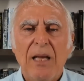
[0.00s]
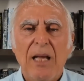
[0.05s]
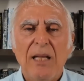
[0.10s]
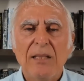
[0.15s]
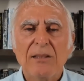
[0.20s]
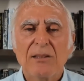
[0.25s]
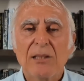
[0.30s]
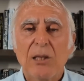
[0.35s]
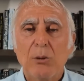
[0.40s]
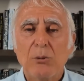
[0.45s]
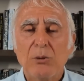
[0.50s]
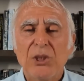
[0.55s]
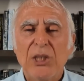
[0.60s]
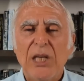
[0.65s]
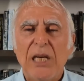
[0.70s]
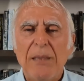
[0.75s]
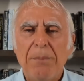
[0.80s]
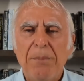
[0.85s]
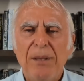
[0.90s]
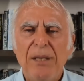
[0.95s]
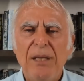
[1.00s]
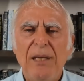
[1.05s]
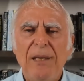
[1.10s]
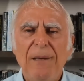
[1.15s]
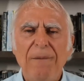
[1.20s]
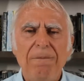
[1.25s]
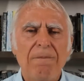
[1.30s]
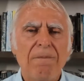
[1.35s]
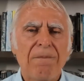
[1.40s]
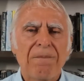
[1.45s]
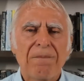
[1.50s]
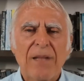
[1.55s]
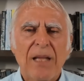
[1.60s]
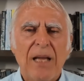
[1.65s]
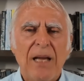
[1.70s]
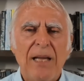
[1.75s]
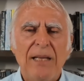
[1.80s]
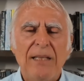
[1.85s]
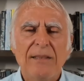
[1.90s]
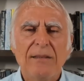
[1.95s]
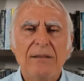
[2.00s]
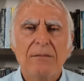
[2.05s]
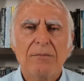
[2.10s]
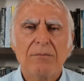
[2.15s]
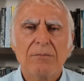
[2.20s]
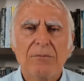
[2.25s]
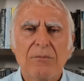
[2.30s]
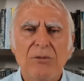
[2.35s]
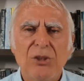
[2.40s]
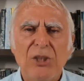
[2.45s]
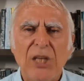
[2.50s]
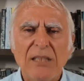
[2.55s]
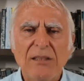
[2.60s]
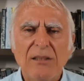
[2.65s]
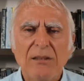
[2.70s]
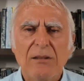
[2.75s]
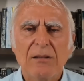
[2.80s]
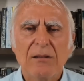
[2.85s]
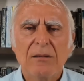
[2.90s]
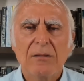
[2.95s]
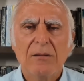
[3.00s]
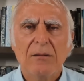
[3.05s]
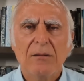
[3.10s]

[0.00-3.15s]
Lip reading: And so JP has just